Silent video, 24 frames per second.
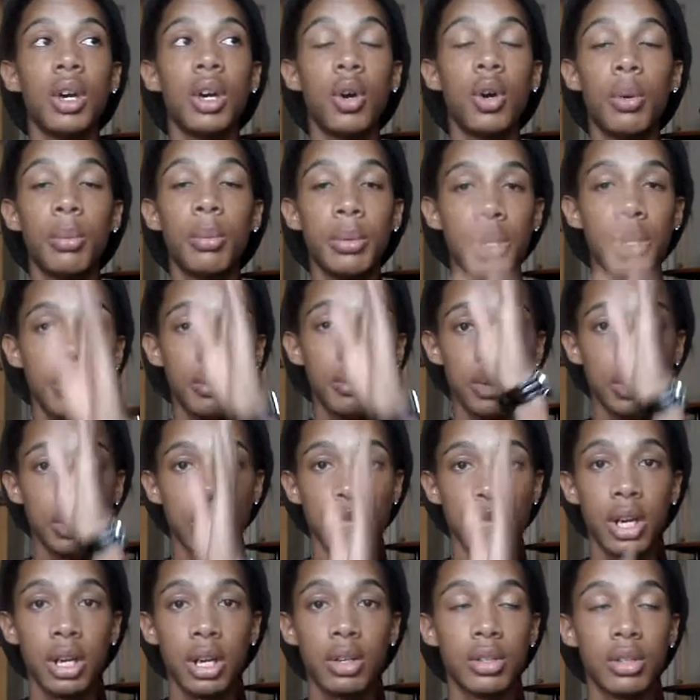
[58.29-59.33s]
Opening up your
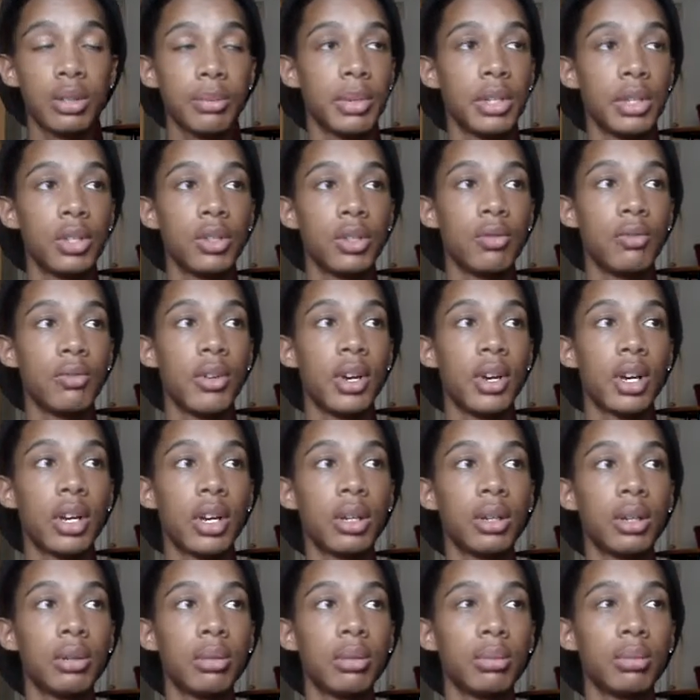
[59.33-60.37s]
chakras makes
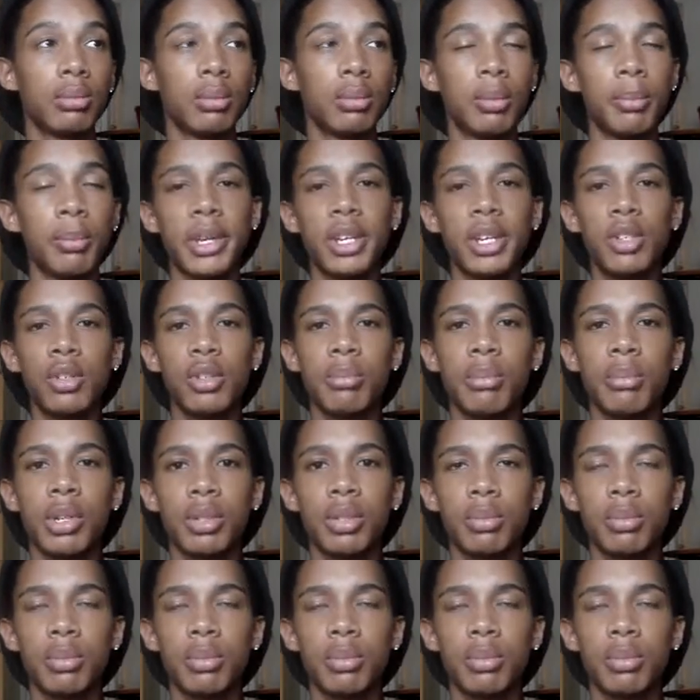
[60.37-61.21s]
you much